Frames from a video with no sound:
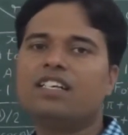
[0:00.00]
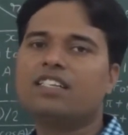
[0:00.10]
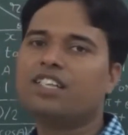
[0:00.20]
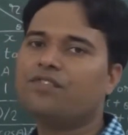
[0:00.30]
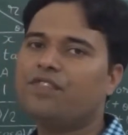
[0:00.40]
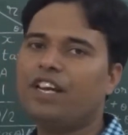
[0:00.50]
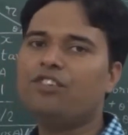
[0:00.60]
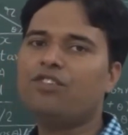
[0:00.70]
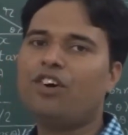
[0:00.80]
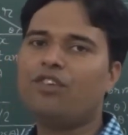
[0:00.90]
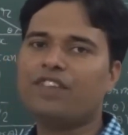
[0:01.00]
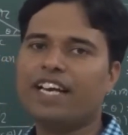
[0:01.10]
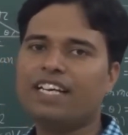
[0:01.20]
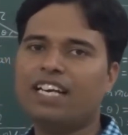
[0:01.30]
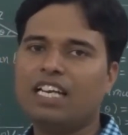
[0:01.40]
the value of
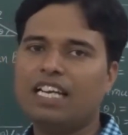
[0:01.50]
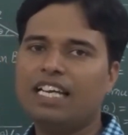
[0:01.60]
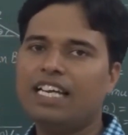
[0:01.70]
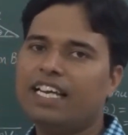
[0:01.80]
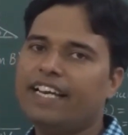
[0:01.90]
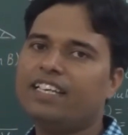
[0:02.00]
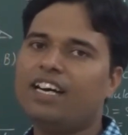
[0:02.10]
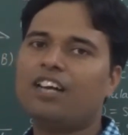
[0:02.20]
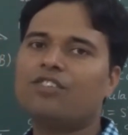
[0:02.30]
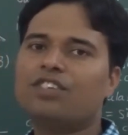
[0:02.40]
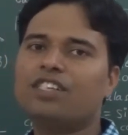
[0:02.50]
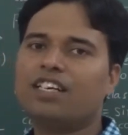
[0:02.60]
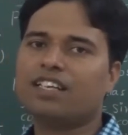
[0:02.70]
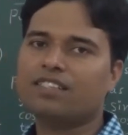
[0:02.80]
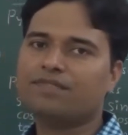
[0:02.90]
angle in
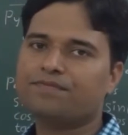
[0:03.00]
another